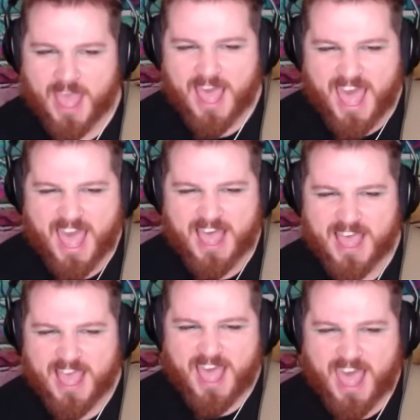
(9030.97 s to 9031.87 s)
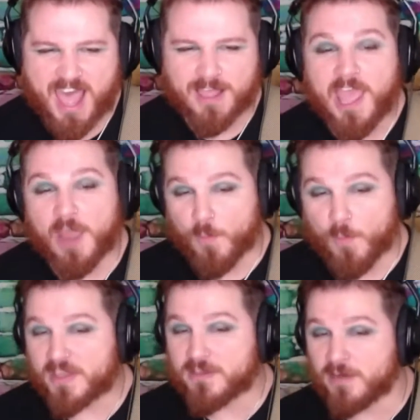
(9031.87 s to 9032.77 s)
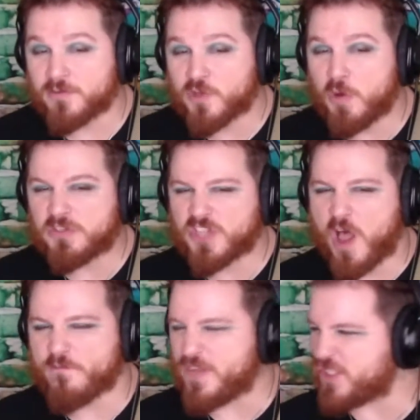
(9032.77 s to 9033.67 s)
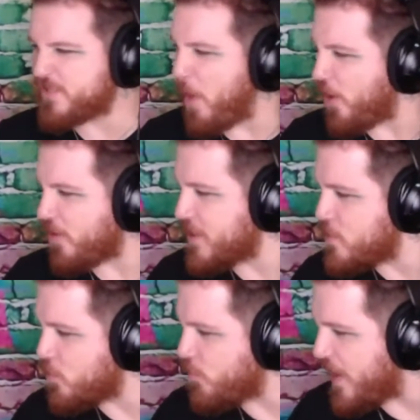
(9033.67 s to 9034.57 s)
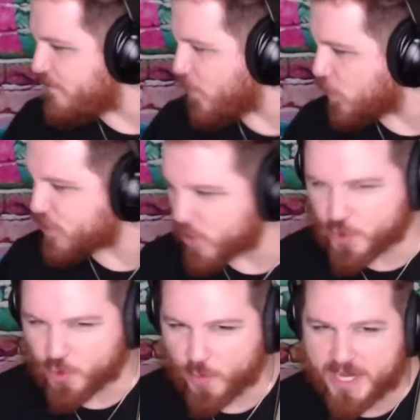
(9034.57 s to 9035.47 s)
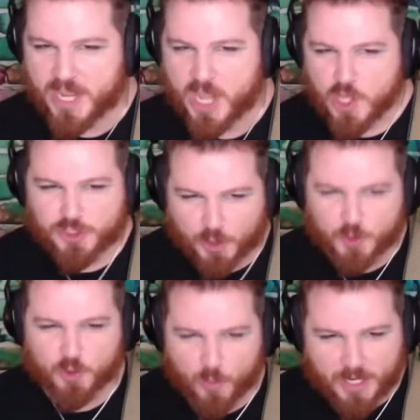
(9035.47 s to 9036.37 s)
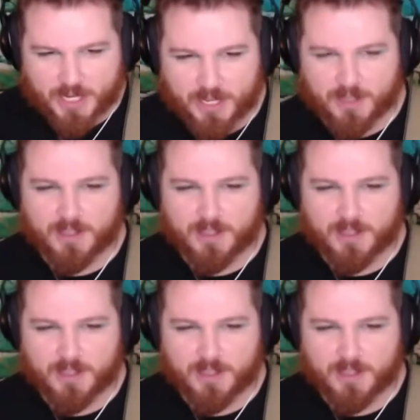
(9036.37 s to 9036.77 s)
And when the gun goes off, it sparks and you're ready for surgery. Surgery.